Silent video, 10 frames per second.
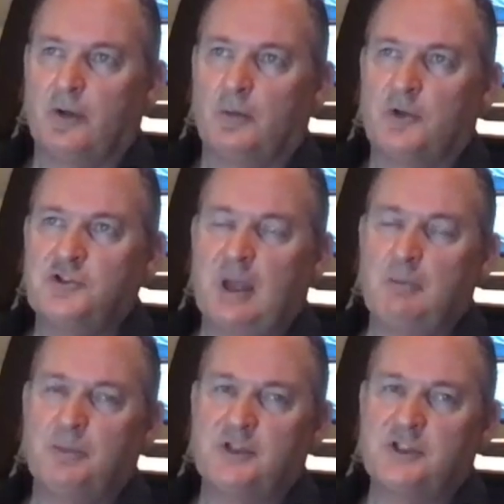almost
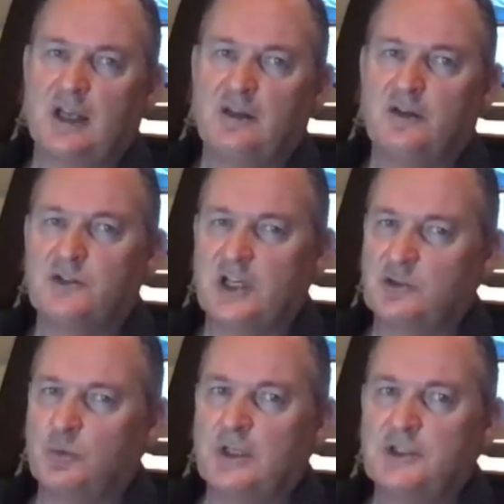10%
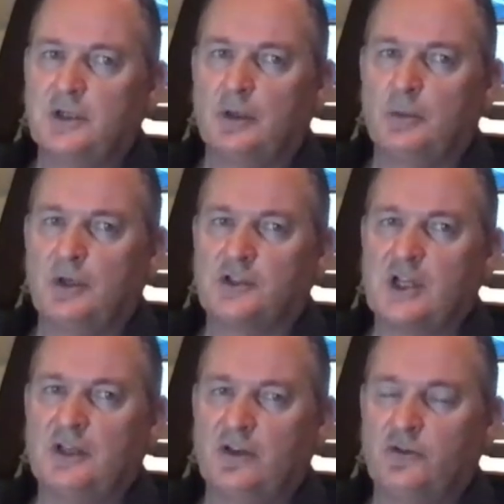6 weeks ago because I
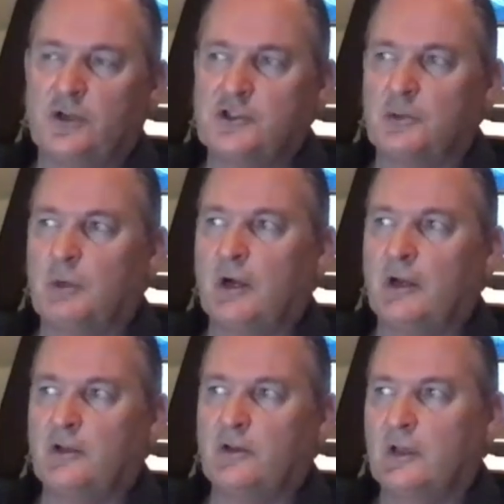didn't trust the
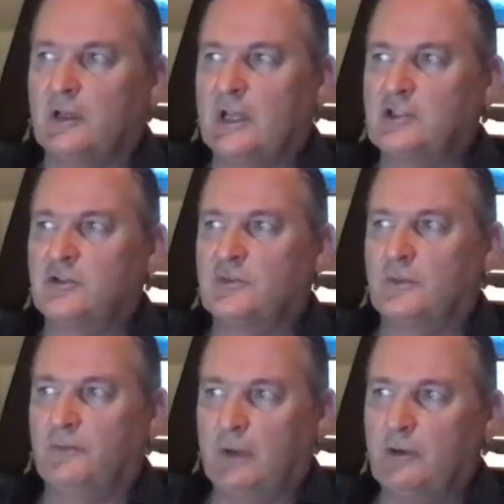market. That's
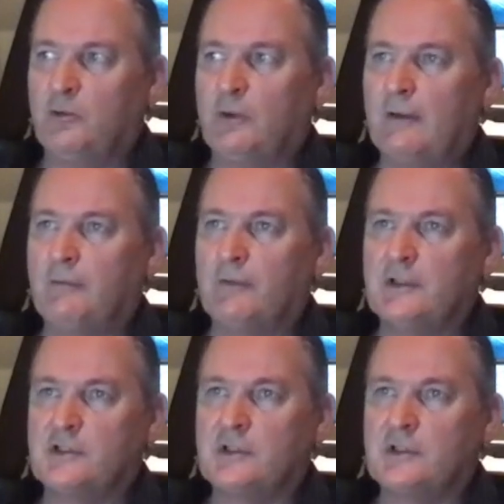very rare for us.